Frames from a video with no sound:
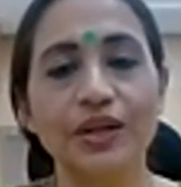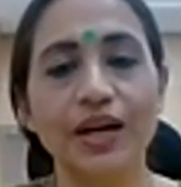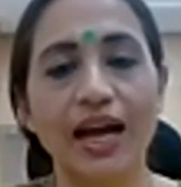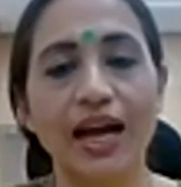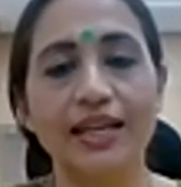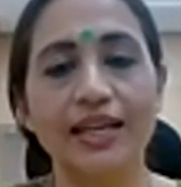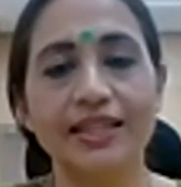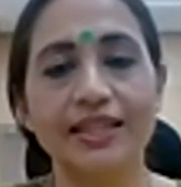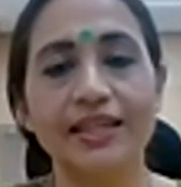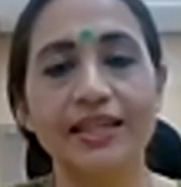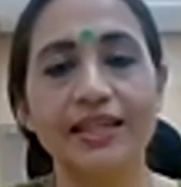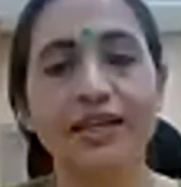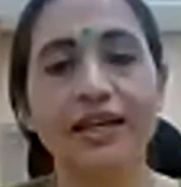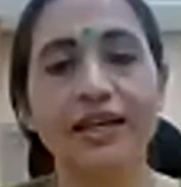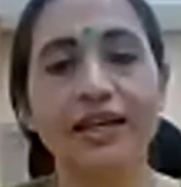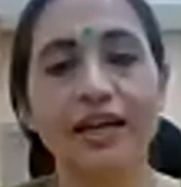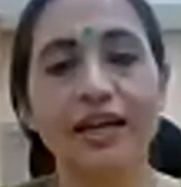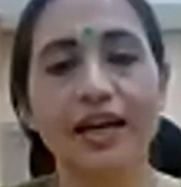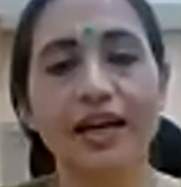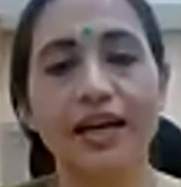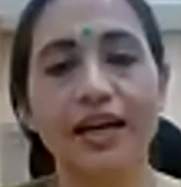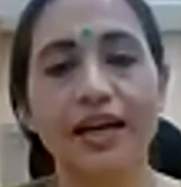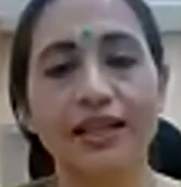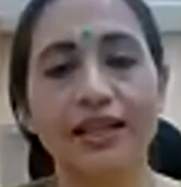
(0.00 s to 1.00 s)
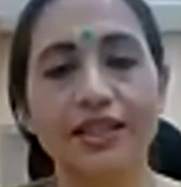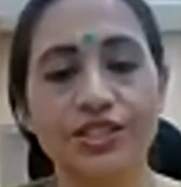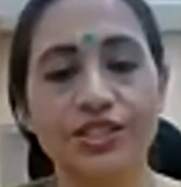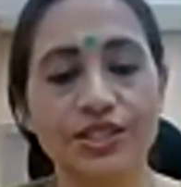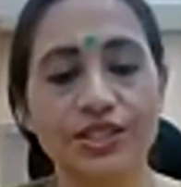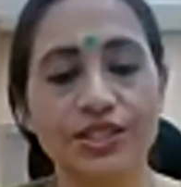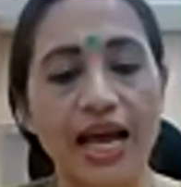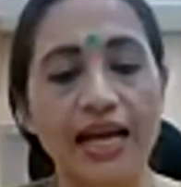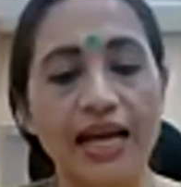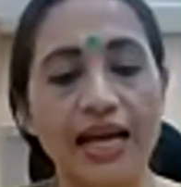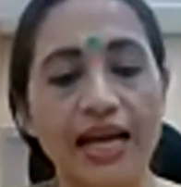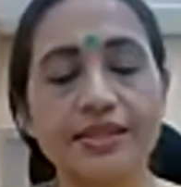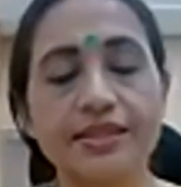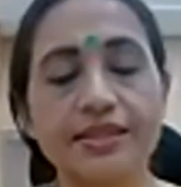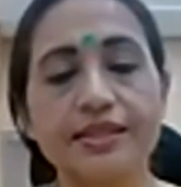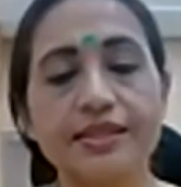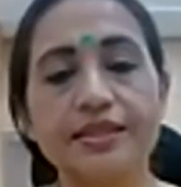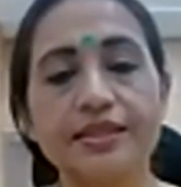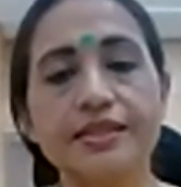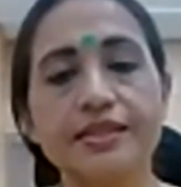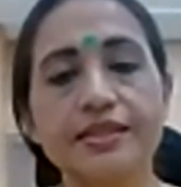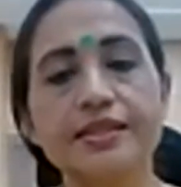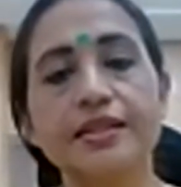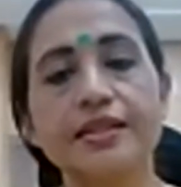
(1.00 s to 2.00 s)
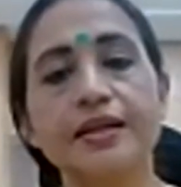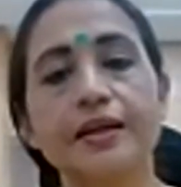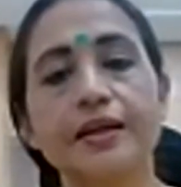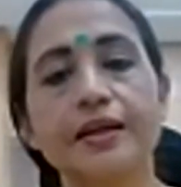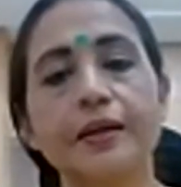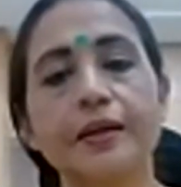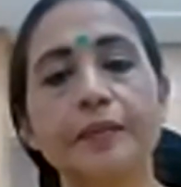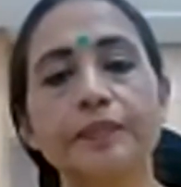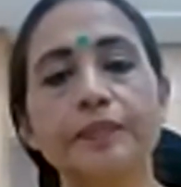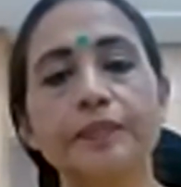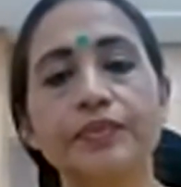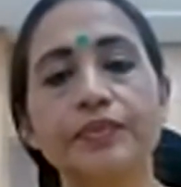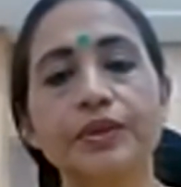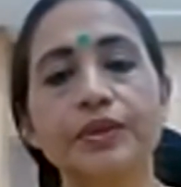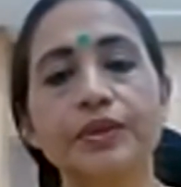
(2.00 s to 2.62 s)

I think this answers the